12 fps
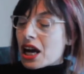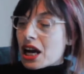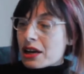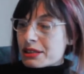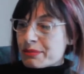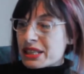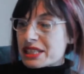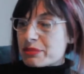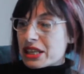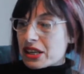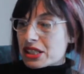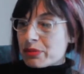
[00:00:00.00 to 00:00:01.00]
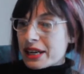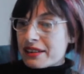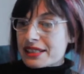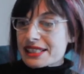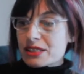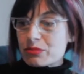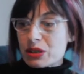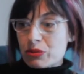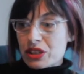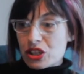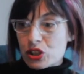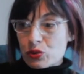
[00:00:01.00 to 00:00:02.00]
I was meant to be going to Paris to meet
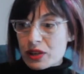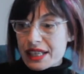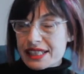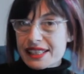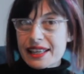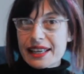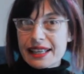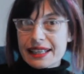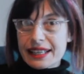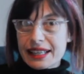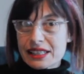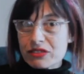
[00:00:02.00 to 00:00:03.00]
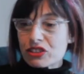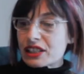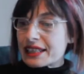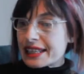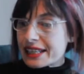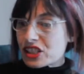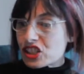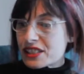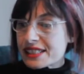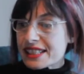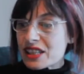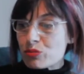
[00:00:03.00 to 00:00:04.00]
with the curator and head of
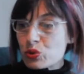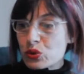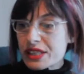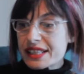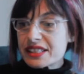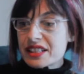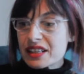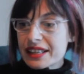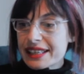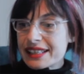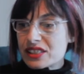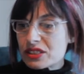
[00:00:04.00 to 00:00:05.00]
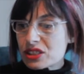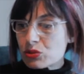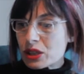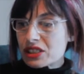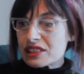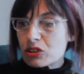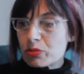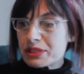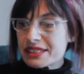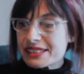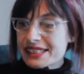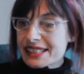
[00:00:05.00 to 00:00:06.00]
collections at the Musée d'Art et d'Histoire de
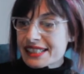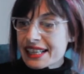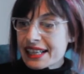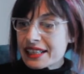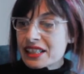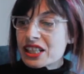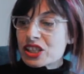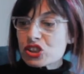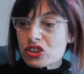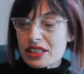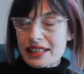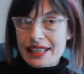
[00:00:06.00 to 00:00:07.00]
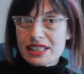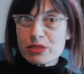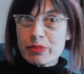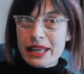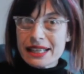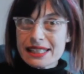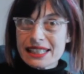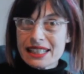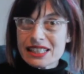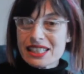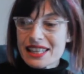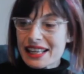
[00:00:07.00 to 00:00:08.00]
l'Hôpital Sainte-Anne to donate a
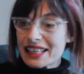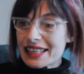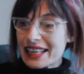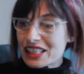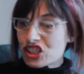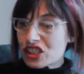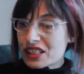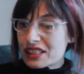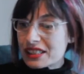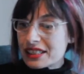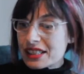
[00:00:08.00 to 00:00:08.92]
painting to their collection.